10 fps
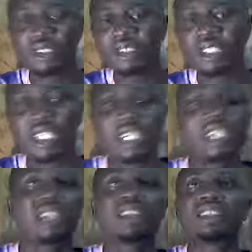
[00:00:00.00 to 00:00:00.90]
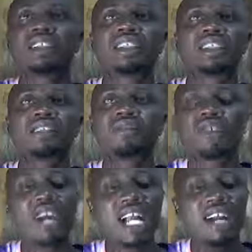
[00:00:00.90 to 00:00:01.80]
The
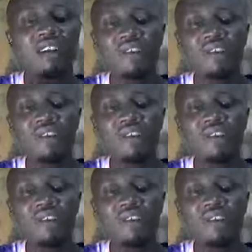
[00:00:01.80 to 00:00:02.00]
rocker